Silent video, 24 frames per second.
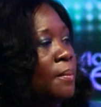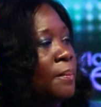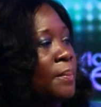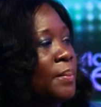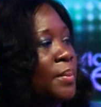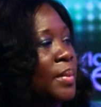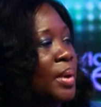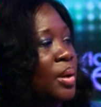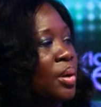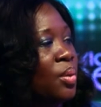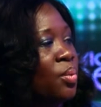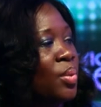
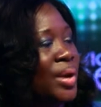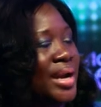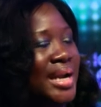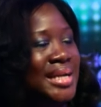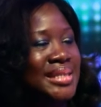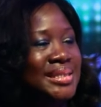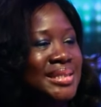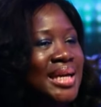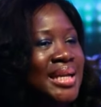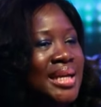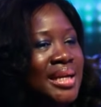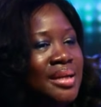Um,
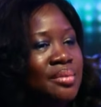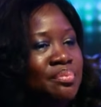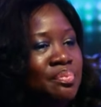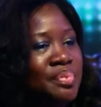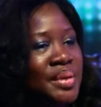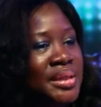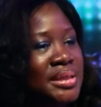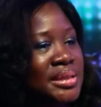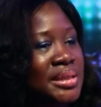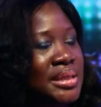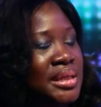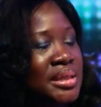when I
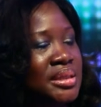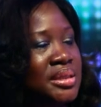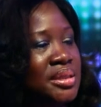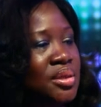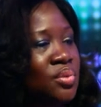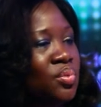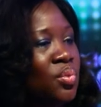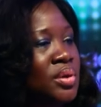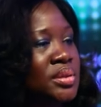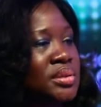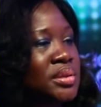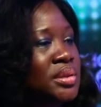started
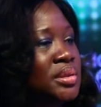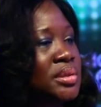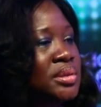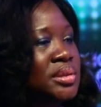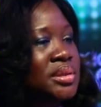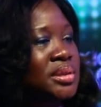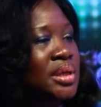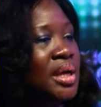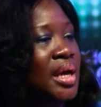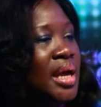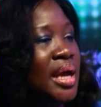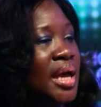business, it
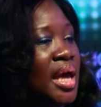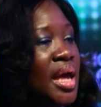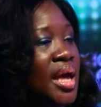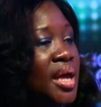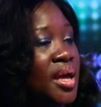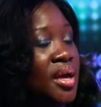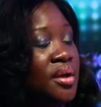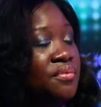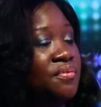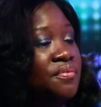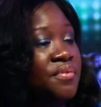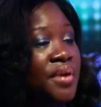wasn't
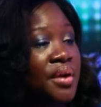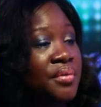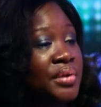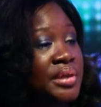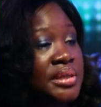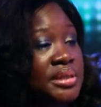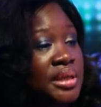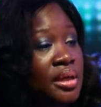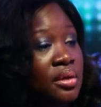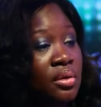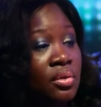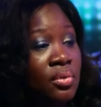a
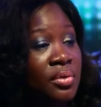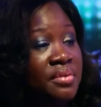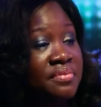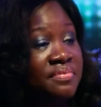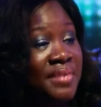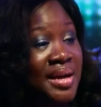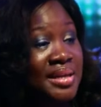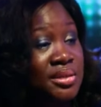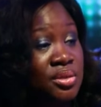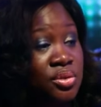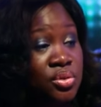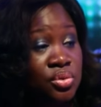fairy
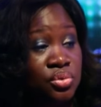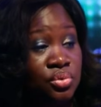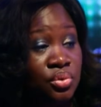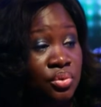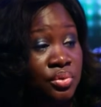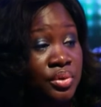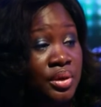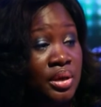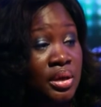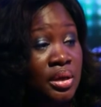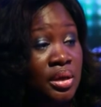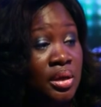tale or a
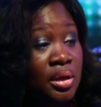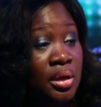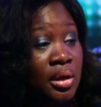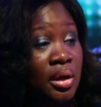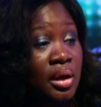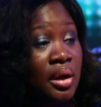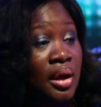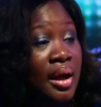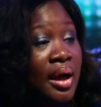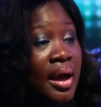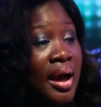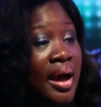fancy story.
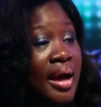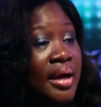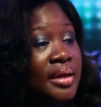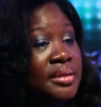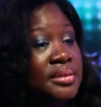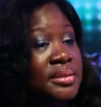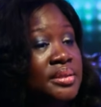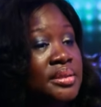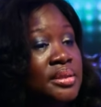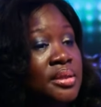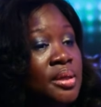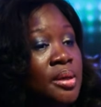
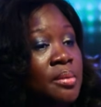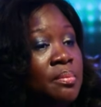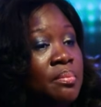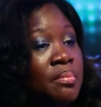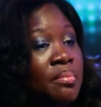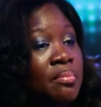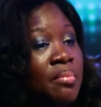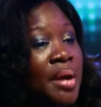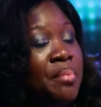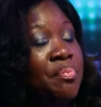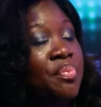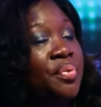And
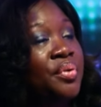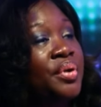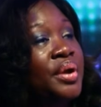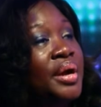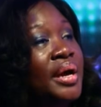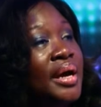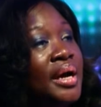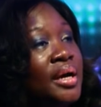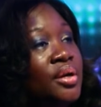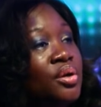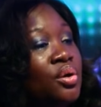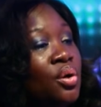um, my
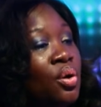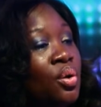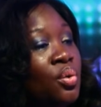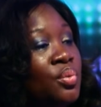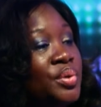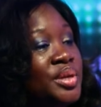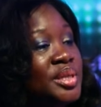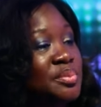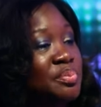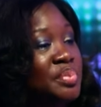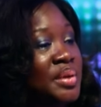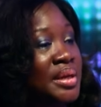prayer right.
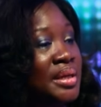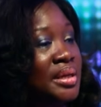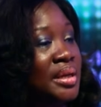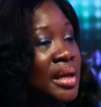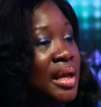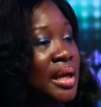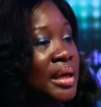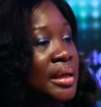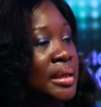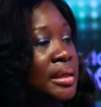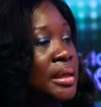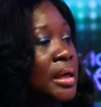had always
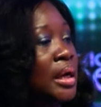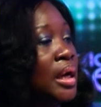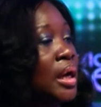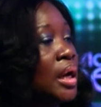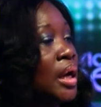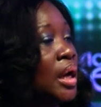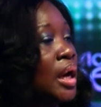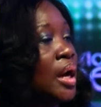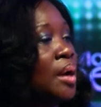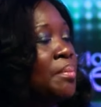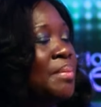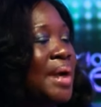been
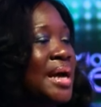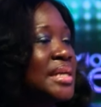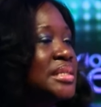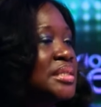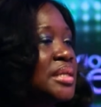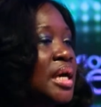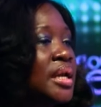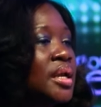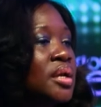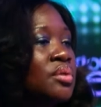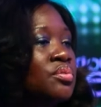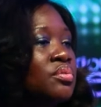like,
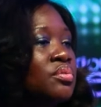um, I